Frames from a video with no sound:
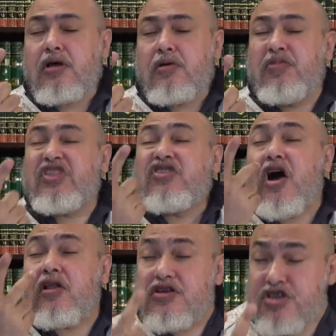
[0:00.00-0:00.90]

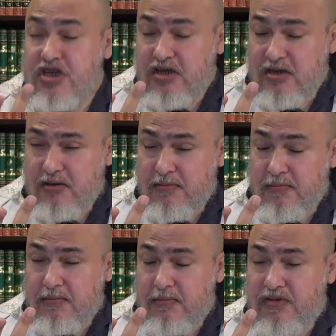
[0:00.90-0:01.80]
mythology
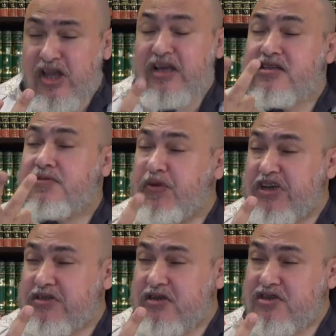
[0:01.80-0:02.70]
that is
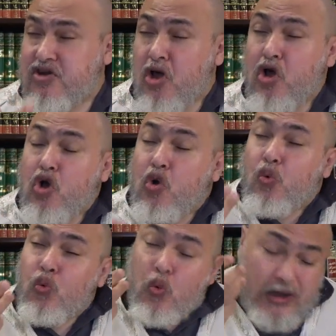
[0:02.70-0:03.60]
baseless.
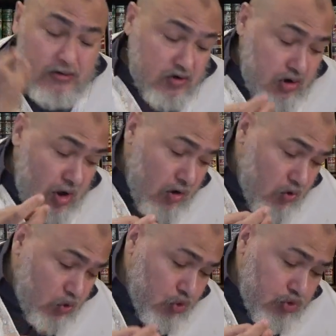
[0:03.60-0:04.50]
What
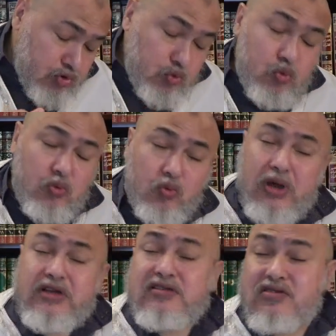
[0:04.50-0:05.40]
taghut? What
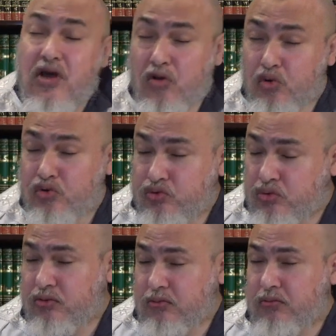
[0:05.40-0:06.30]
is taghut?
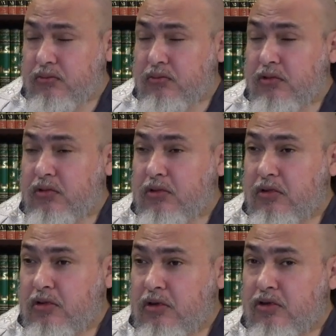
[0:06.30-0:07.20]

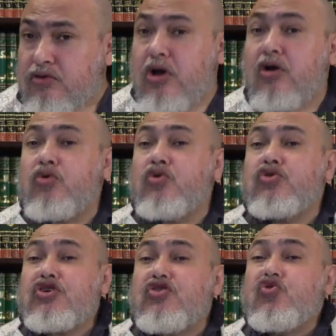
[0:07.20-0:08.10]

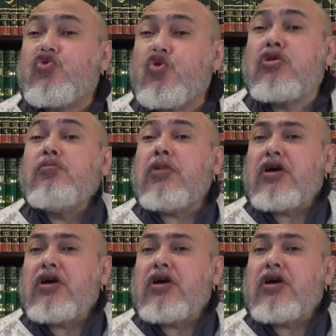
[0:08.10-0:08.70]
Taghut is dhulm.